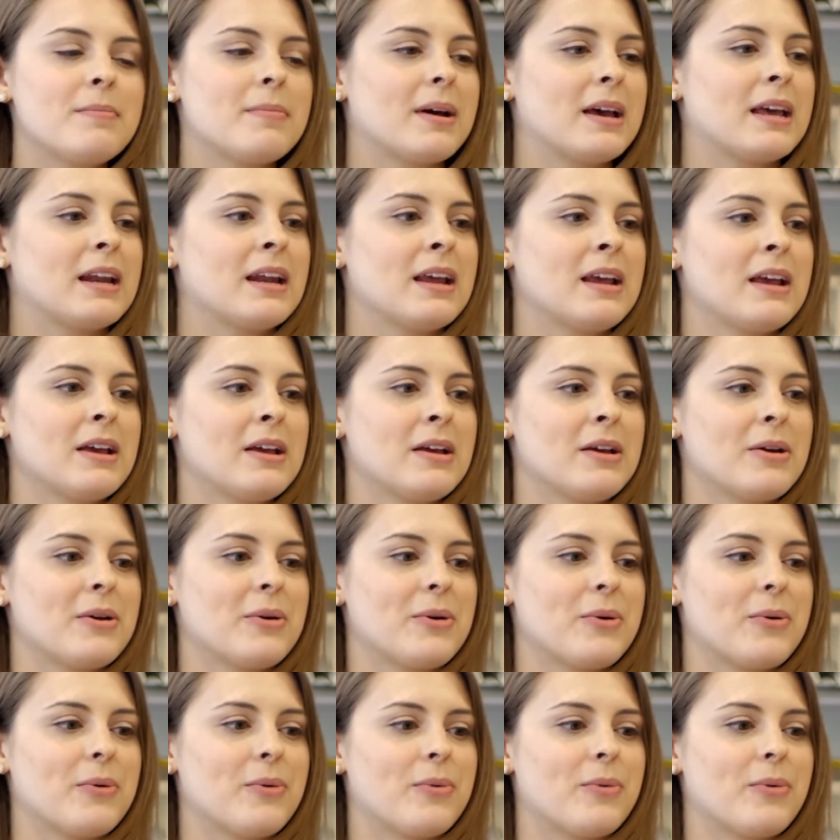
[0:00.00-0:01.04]
but
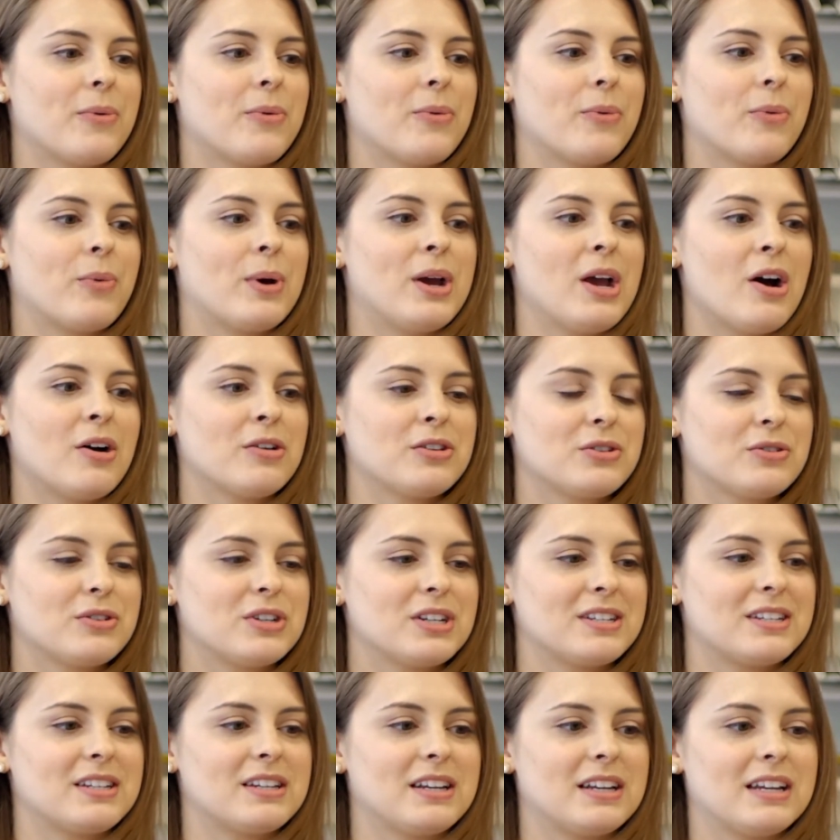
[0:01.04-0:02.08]
we also
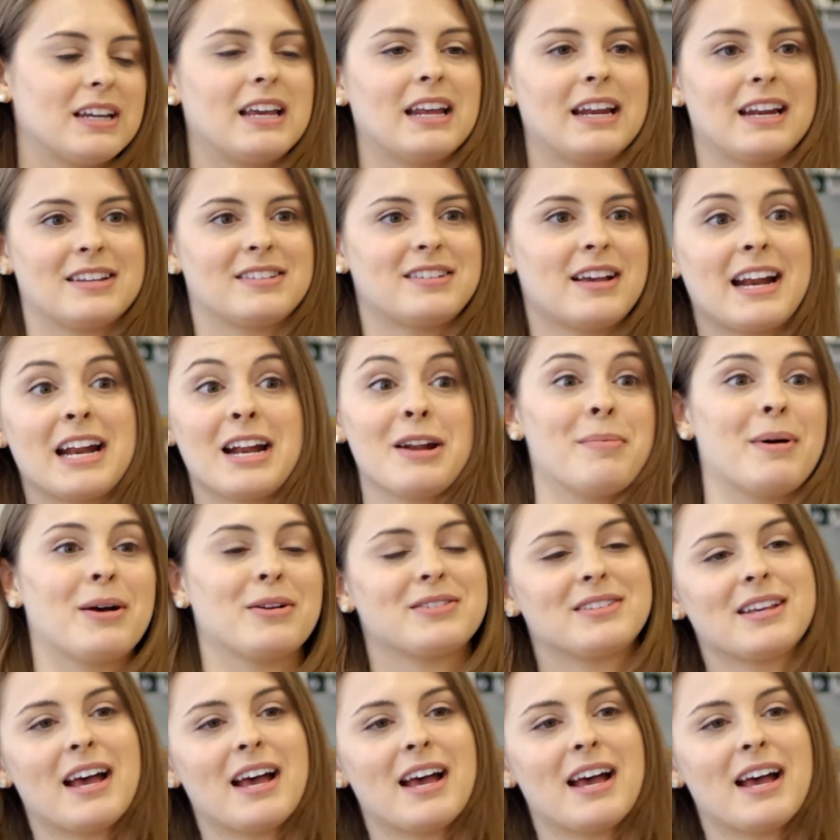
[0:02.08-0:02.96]
just get excited about